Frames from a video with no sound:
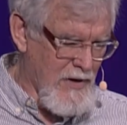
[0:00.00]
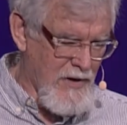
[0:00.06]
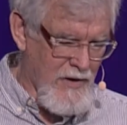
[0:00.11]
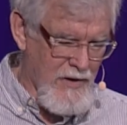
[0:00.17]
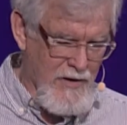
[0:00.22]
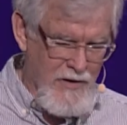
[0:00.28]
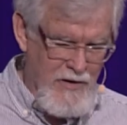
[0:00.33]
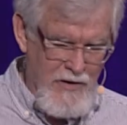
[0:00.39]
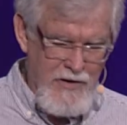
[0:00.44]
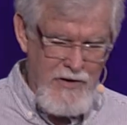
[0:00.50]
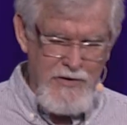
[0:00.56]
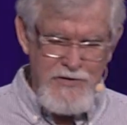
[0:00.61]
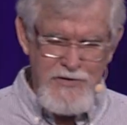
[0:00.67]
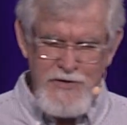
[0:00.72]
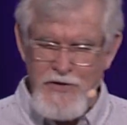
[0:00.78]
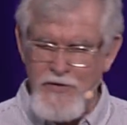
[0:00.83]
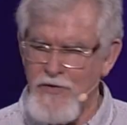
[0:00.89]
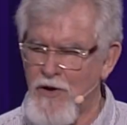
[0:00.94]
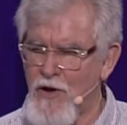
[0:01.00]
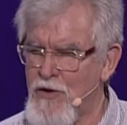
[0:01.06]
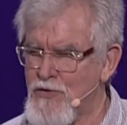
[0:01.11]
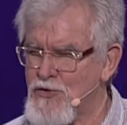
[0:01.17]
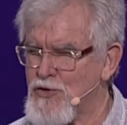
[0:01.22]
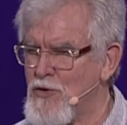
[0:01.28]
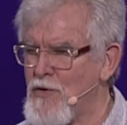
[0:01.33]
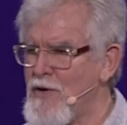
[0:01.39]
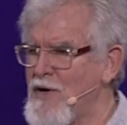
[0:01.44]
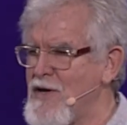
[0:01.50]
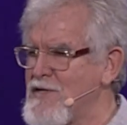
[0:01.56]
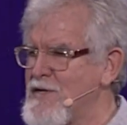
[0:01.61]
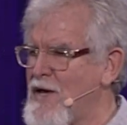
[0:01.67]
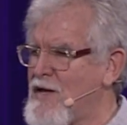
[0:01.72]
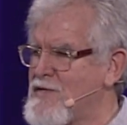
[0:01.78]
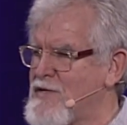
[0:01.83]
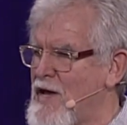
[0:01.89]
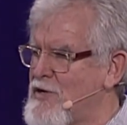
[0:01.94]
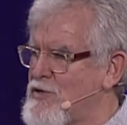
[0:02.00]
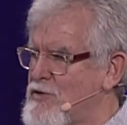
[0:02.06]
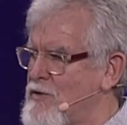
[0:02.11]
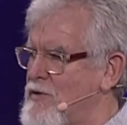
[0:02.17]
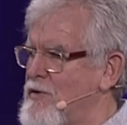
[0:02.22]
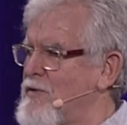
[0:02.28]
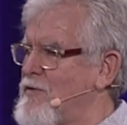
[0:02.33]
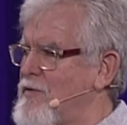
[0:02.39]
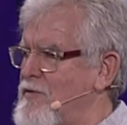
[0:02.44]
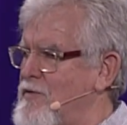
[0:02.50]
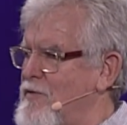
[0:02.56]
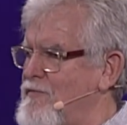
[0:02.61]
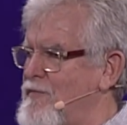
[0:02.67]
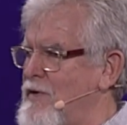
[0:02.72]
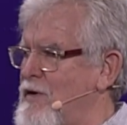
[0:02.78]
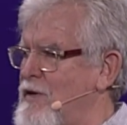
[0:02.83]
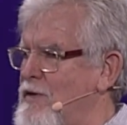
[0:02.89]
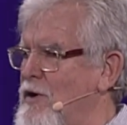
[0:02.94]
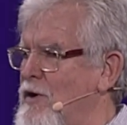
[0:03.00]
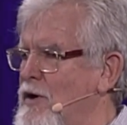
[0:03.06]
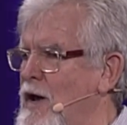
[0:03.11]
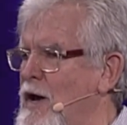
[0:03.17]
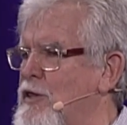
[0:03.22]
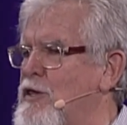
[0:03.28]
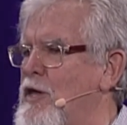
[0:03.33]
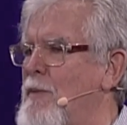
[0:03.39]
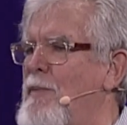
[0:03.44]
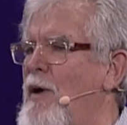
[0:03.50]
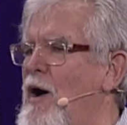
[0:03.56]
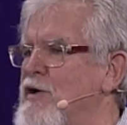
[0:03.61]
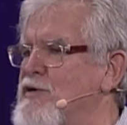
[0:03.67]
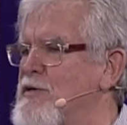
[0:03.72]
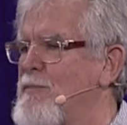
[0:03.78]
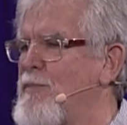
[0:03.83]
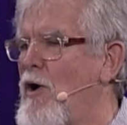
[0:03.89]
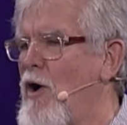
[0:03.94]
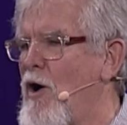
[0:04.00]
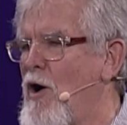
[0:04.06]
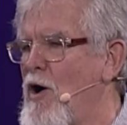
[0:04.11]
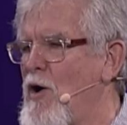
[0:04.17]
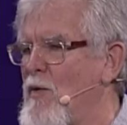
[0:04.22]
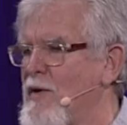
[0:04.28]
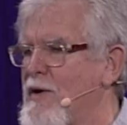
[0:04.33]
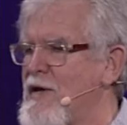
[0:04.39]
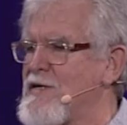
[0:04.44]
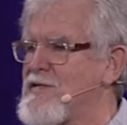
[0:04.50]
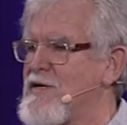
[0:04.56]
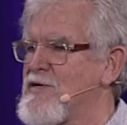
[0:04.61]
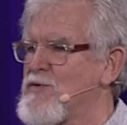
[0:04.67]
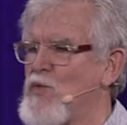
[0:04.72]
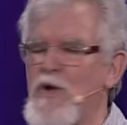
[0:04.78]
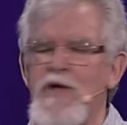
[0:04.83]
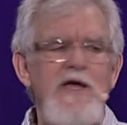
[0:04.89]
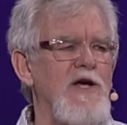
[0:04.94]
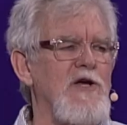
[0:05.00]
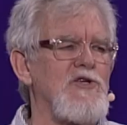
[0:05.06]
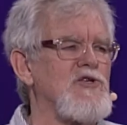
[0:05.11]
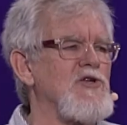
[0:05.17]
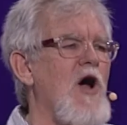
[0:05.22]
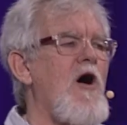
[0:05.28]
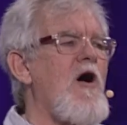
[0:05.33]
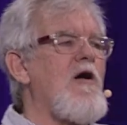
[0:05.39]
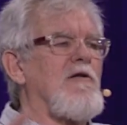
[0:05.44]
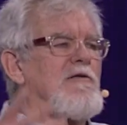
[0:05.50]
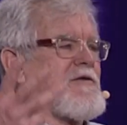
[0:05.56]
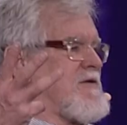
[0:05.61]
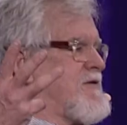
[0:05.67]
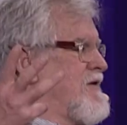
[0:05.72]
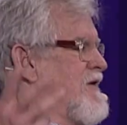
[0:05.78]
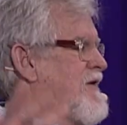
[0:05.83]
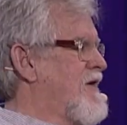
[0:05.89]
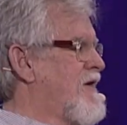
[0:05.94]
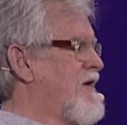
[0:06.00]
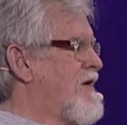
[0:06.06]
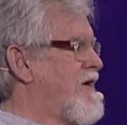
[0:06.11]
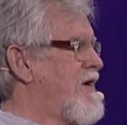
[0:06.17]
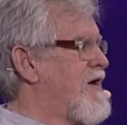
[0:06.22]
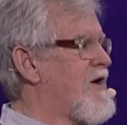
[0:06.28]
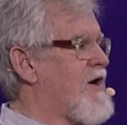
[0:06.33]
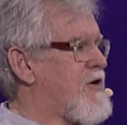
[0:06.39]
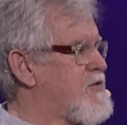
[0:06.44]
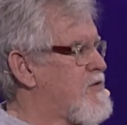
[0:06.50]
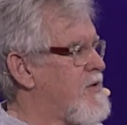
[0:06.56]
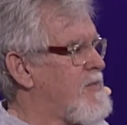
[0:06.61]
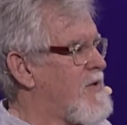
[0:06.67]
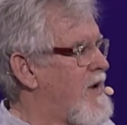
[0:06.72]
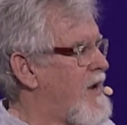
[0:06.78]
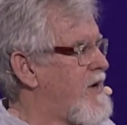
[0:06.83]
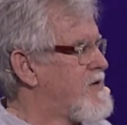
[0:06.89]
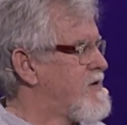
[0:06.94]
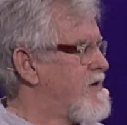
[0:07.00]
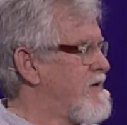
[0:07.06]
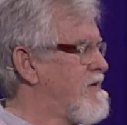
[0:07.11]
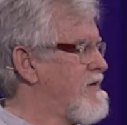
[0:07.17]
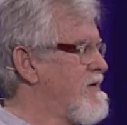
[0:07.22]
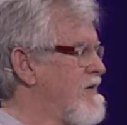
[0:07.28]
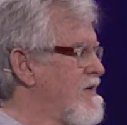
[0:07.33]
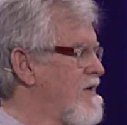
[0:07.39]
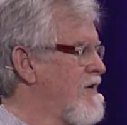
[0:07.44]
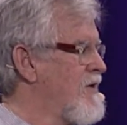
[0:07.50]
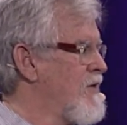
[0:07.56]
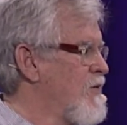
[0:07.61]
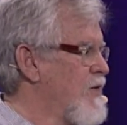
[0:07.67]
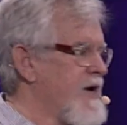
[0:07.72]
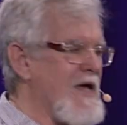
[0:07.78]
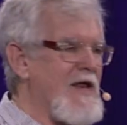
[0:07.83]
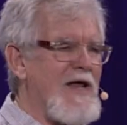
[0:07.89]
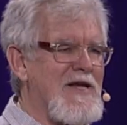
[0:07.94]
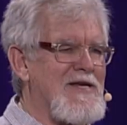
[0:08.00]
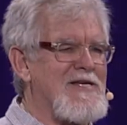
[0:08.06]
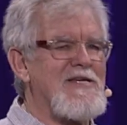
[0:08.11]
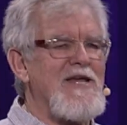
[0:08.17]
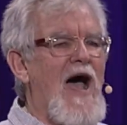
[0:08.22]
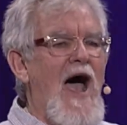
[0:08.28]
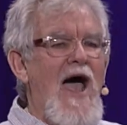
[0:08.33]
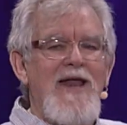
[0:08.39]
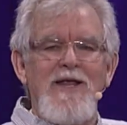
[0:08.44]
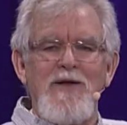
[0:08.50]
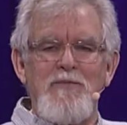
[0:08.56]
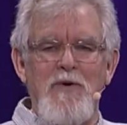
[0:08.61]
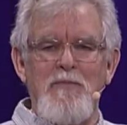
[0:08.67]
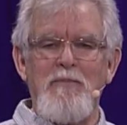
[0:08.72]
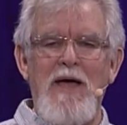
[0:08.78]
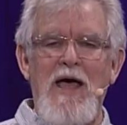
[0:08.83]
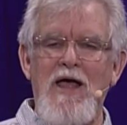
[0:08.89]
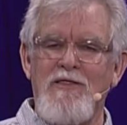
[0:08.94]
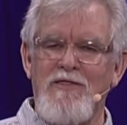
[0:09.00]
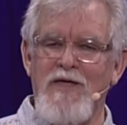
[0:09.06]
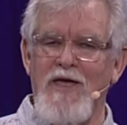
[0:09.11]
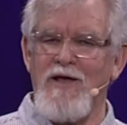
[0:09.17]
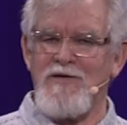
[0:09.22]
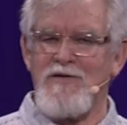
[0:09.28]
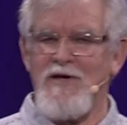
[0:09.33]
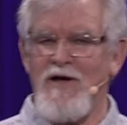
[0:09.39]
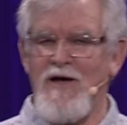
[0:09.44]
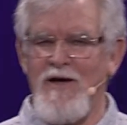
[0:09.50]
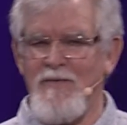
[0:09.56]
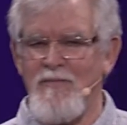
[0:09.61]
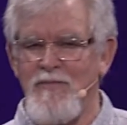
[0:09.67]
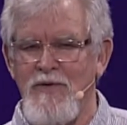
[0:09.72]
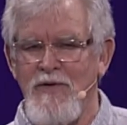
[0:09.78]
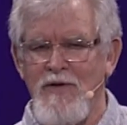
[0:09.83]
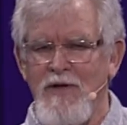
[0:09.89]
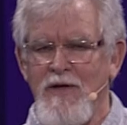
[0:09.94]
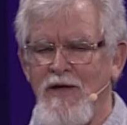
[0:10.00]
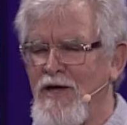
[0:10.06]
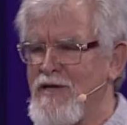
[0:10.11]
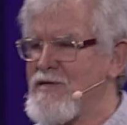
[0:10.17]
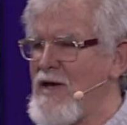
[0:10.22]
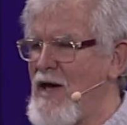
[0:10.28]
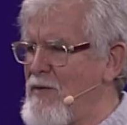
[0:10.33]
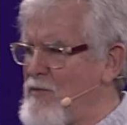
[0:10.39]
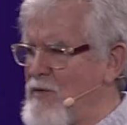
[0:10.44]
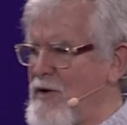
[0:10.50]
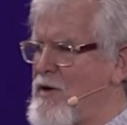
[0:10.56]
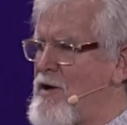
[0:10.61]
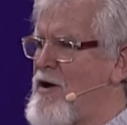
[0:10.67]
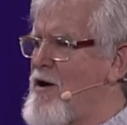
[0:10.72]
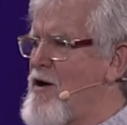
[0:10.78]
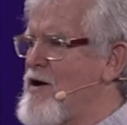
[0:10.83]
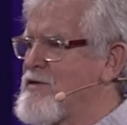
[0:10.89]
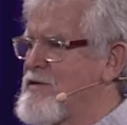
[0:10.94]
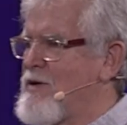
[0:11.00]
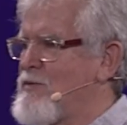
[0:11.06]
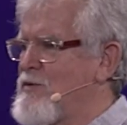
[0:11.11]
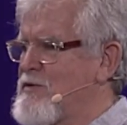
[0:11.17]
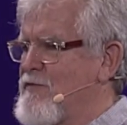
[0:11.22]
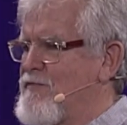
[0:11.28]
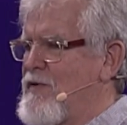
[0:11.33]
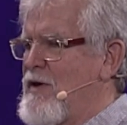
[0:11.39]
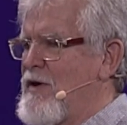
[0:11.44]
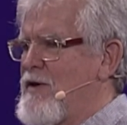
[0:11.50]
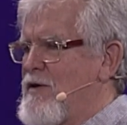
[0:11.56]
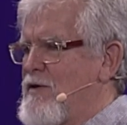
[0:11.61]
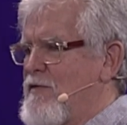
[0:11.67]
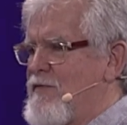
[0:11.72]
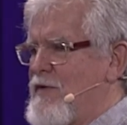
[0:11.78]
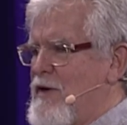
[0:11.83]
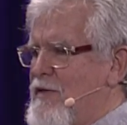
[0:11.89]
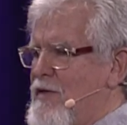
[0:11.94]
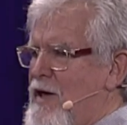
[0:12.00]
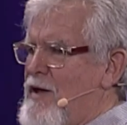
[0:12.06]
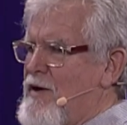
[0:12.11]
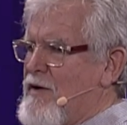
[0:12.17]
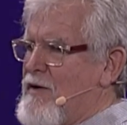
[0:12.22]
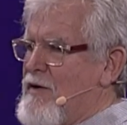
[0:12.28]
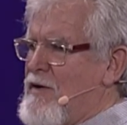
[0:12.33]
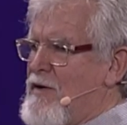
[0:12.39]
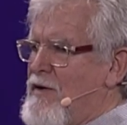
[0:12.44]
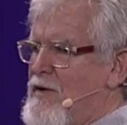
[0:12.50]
are, uh, are considered all joy. Is that, is that your, your feeling there? Like the Apostle Paul when he says, We exalt in our tribulation. We get excited when bad things come. Is that where you are? Is that what you're feeling? Are you feeling that? Or